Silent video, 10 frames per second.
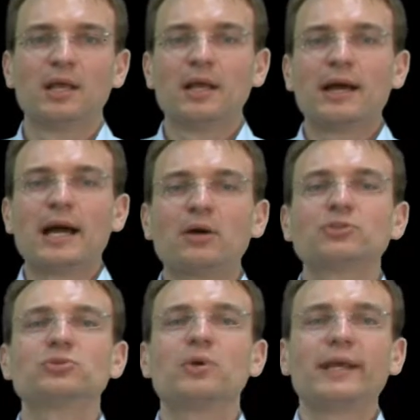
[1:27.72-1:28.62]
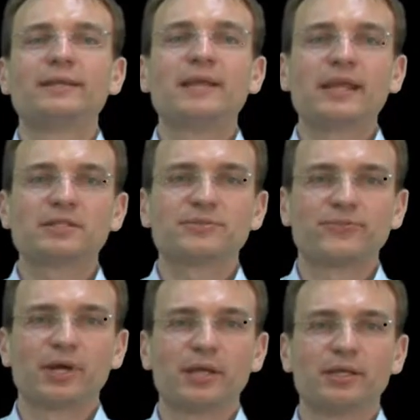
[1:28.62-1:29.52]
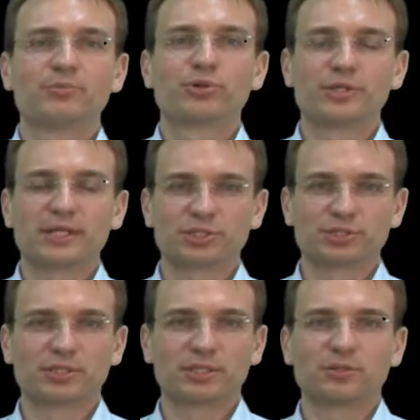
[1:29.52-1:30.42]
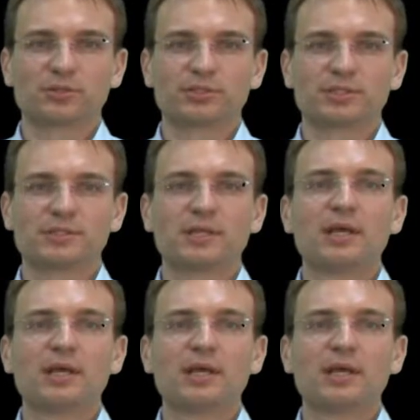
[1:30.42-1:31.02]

how to identify production technologies,